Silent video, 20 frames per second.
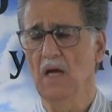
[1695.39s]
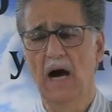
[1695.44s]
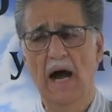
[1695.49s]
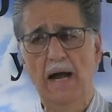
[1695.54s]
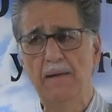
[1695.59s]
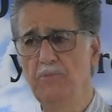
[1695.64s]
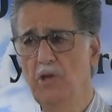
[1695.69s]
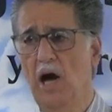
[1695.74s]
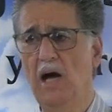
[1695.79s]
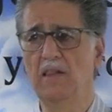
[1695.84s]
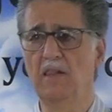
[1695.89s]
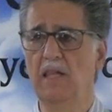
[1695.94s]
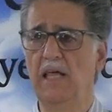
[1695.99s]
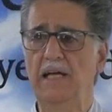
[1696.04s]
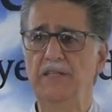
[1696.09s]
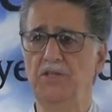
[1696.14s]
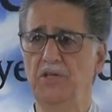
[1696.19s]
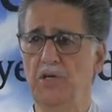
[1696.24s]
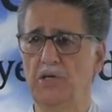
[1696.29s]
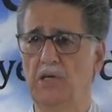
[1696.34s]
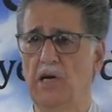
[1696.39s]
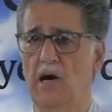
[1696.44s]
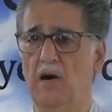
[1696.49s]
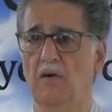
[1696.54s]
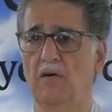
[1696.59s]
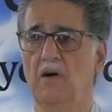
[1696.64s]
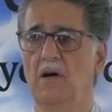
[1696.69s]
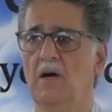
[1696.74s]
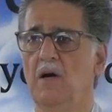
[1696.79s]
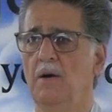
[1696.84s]
I'm not letting you
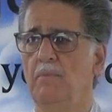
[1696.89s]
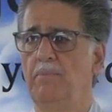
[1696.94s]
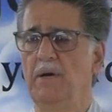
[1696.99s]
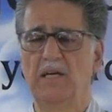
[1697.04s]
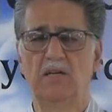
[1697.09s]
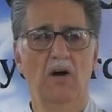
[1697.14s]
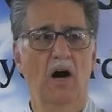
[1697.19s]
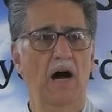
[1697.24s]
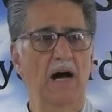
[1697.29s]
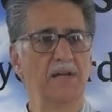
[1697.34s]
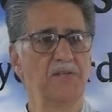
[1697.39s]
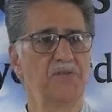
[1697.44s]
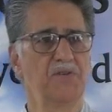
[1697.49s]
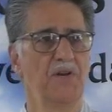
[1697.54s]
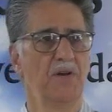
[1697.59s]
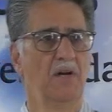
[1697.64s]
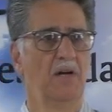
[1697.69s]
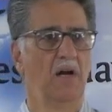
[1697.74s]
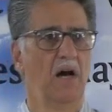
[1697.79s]
go because